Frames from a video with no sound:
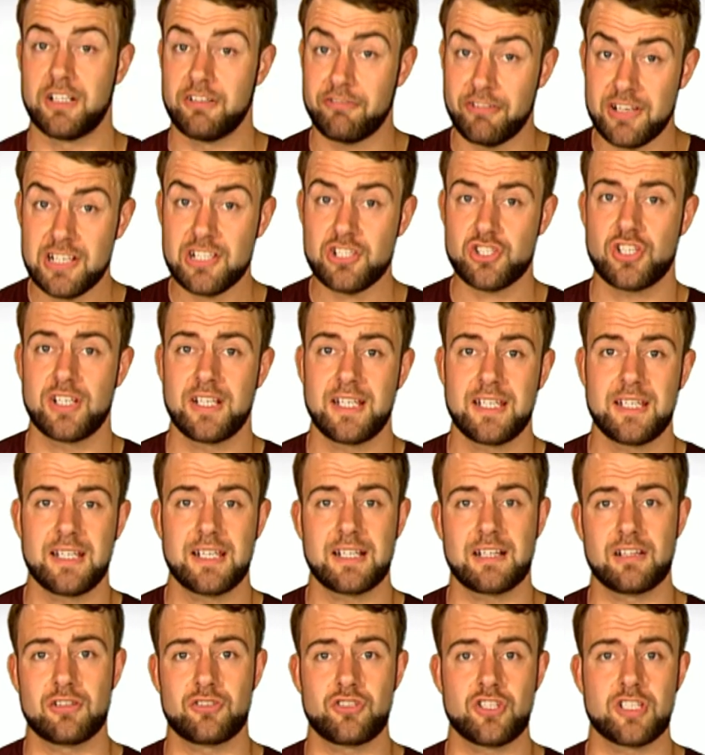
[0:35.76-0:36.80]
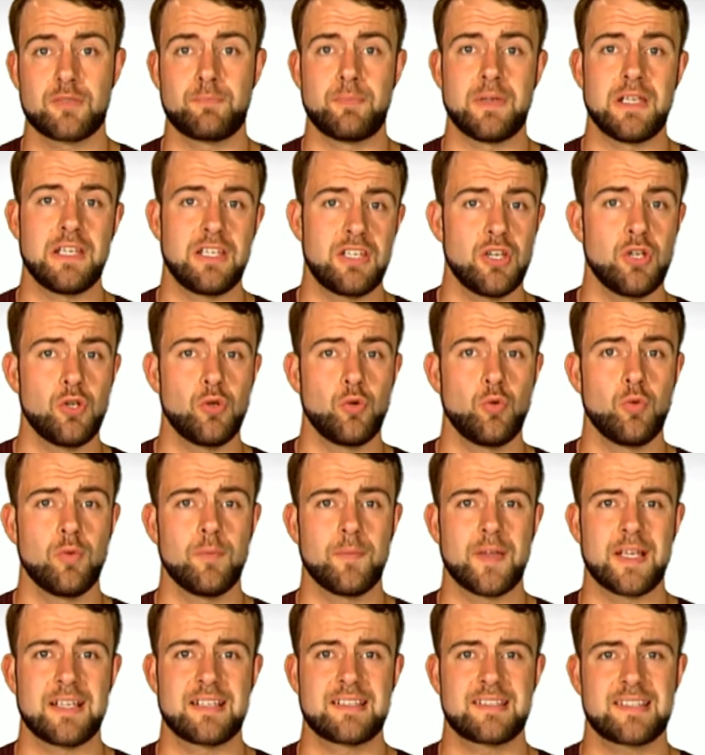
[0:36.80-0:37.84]
But eventually it'll just be you,
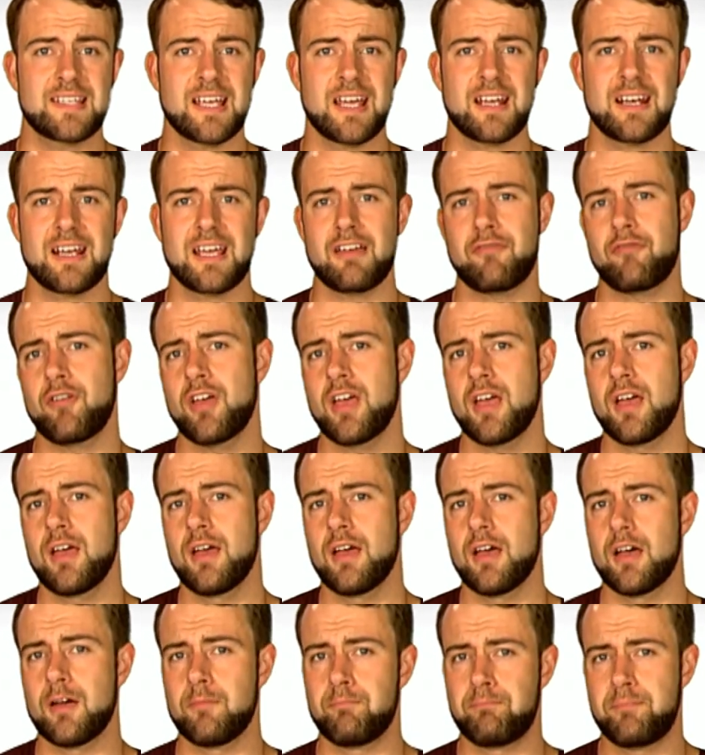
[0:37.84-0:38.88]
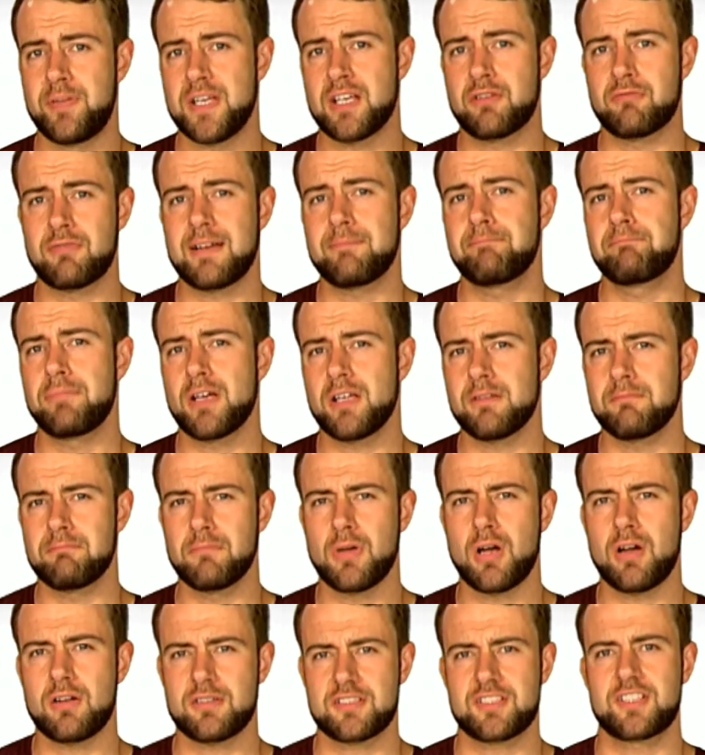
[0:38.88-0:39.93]
a sat-nav, a big red button
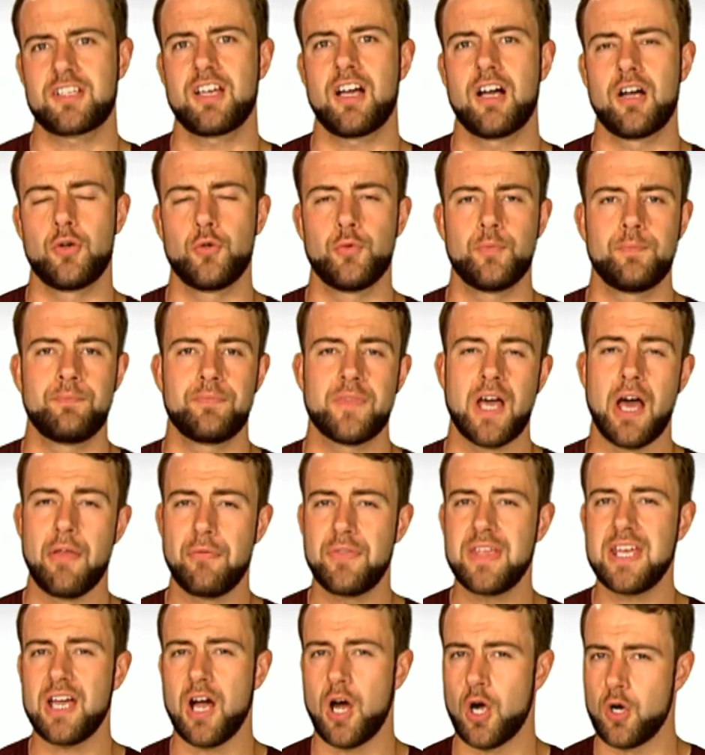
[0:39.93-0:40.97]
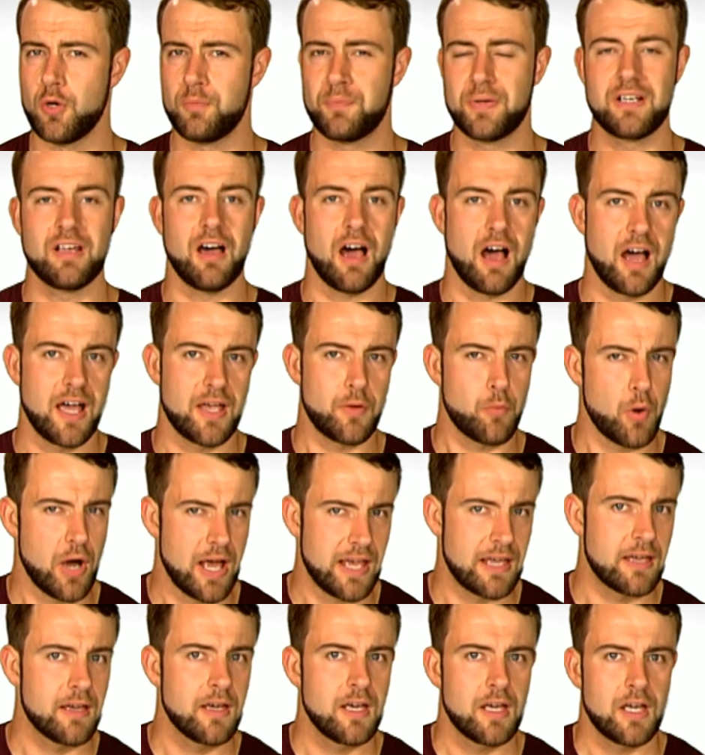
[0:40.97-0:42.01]
marked go, and the open
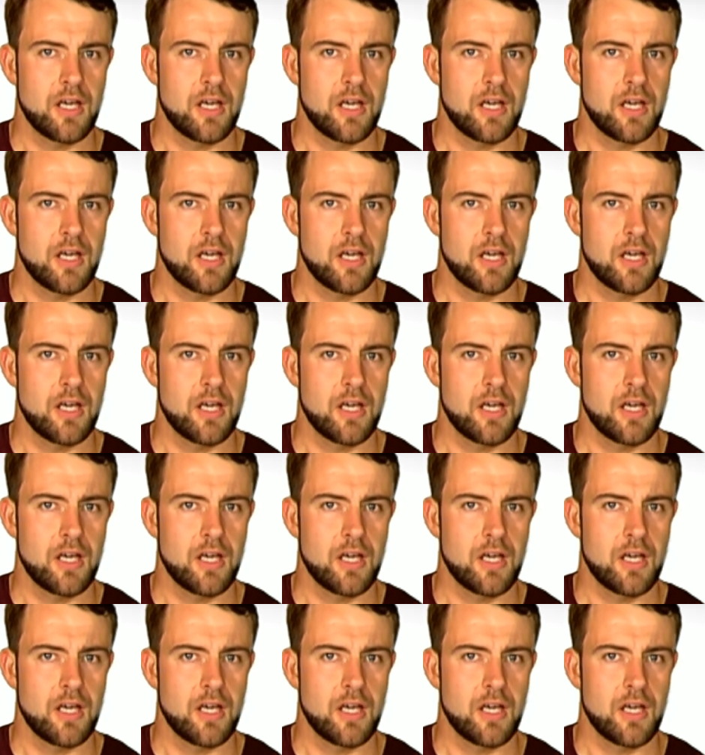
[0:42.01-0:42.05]
highway,